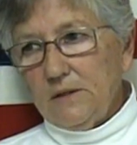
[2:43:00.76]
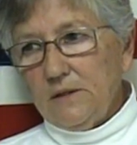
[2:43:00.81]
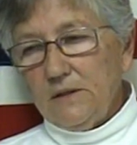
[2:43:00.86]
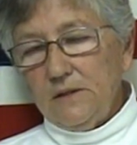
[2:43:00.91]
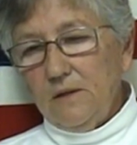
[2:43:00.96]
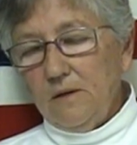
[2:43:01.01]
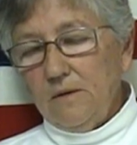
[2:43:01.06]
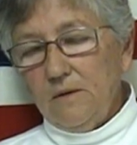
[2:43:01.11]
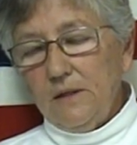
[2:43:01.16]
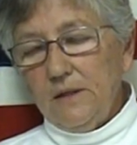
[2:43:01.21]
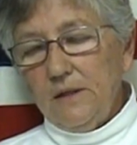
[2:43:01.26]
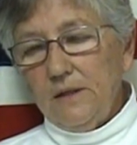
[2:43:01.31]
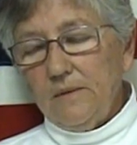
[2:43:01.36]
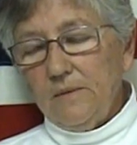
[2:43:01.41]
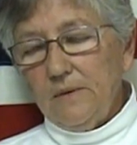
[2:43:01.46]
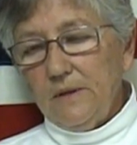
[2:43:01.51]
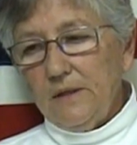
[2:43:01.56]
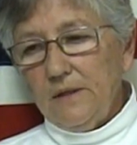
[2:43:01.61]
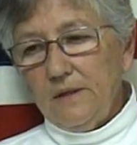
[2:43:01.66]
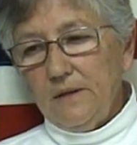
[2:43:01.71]
Can go. Uh,
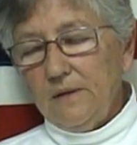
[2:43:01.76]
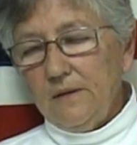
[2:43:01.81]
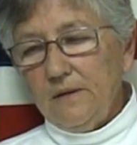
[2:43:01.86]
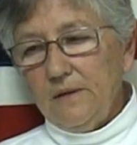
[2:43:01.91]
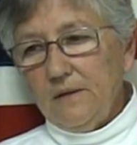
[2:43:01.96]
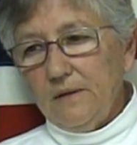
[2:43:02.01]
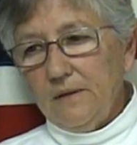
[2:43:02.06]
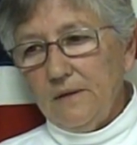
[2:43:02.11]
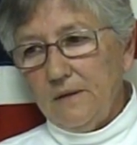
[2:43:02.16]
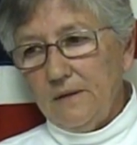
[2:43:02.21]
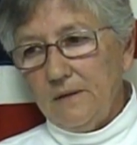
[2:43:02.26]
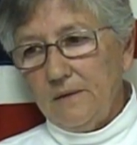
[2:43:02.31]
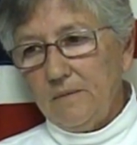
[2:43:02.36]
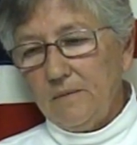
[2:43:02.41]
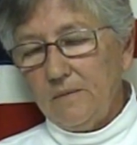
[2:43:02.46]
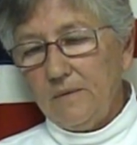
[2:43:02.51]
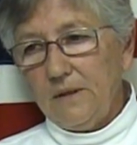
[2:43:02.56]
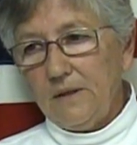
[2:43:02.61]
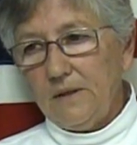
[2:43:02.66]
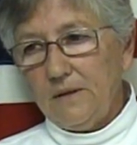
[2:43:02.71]
it,
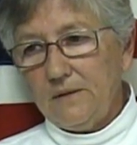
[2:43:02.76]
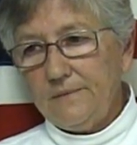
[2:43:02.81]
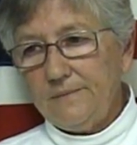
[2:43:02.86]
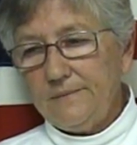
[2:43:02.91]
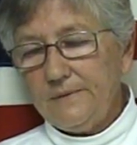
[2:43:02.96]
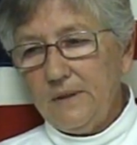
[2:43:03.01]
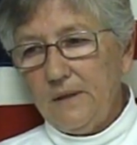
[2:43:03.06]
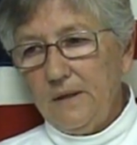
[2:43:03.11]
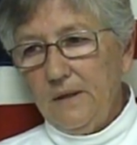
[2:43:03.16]
well,